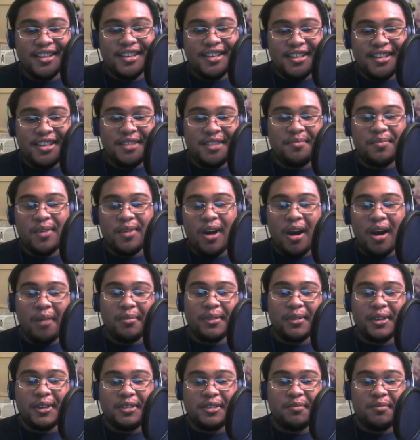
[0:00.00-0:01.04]
She
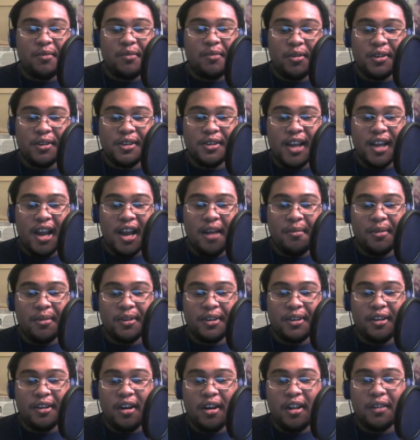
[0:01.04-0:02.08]
probably is more desirable than
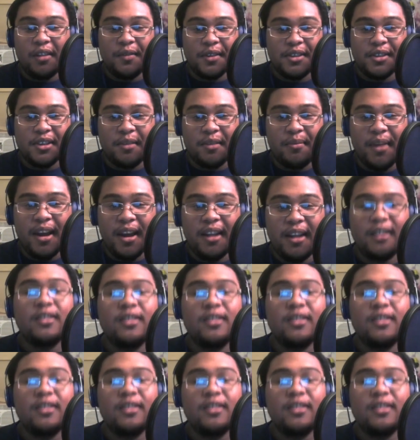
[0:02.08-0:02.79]
all of us combined.